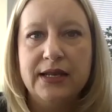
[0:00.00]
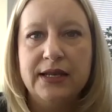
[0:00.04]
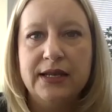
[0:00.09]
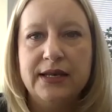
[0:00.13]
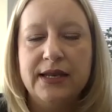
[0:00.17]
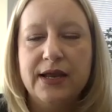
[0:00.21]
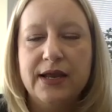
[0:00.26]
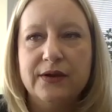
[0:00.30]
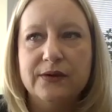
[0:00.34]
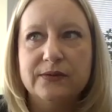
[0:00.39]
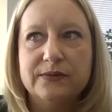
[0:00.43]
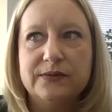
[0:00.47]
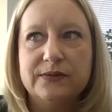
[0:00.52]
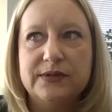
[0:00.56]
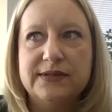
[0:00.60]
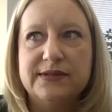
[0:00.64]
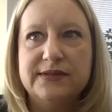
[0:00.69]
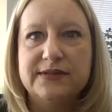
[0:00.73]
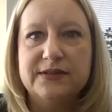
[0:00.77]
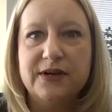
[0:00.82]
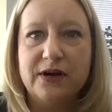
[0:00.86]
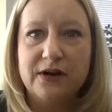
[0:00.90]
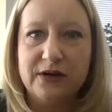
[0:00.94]
Now, to
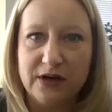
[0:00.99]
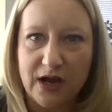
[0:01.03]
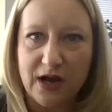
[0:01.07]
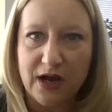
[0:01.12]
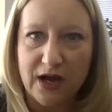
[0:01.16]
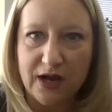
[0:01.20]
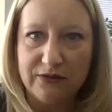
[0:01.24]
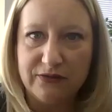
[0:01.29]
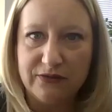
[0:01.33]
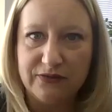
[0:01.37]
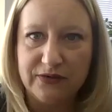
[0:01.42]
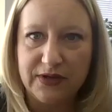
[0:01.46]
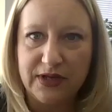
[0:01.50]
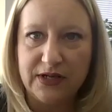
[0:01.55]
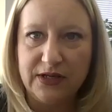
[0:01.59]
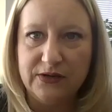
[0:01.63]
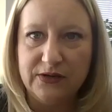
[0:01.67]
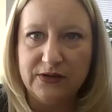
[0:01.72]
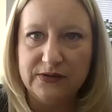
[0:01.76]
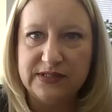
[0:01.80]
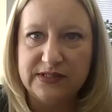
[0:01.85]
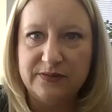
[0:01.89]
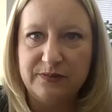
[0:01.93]
start off, can
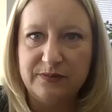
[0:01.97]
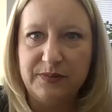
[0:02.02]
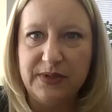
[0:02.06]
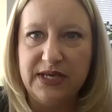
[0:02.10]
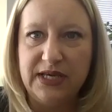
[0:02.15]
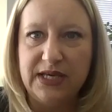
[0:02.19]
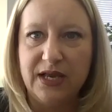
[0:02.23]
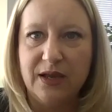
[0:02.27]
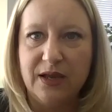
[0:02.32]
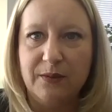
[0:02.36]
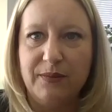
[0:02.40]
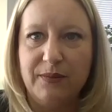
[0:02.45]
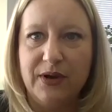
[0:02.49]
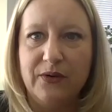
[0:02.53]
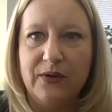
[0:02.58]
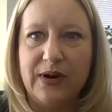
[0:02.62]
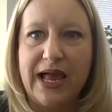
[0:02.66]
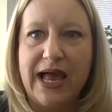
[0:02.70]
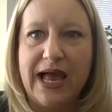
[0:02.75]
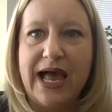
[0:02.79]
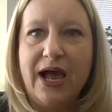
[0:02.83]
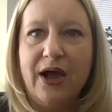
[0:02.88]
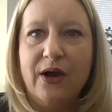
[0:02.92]
you speak about
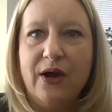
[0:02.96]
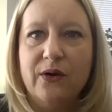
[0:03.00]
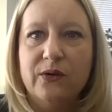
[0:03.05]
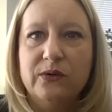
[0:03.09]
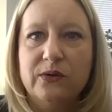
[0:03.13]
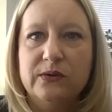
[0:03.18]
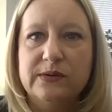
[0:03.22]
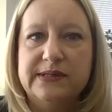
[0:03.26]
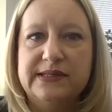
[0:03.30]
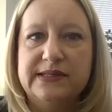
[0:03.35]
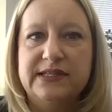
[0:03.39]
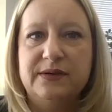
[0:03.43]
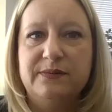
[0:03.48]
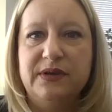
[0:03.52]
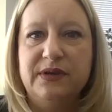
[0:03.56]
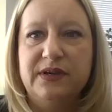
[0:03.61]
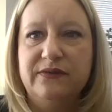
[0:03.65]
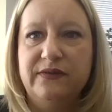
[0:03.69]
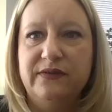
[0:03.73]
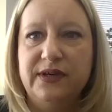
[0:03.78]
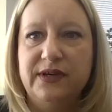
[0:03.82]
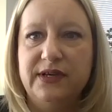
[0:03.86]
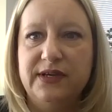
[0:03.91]
how
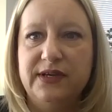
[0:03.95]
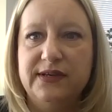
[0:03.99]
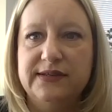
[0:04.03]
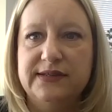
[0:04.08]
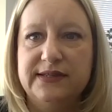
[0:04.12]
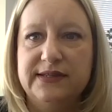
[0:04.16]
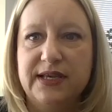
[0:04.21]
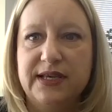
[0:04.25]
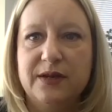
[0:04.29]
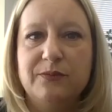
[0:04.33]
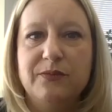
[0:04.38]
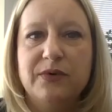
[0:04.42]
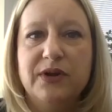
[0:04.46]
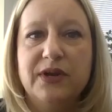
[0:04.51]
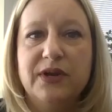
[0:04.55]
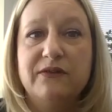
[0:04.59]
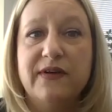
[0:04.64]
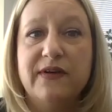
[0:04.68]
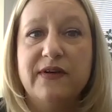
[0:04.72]
CBVs can bring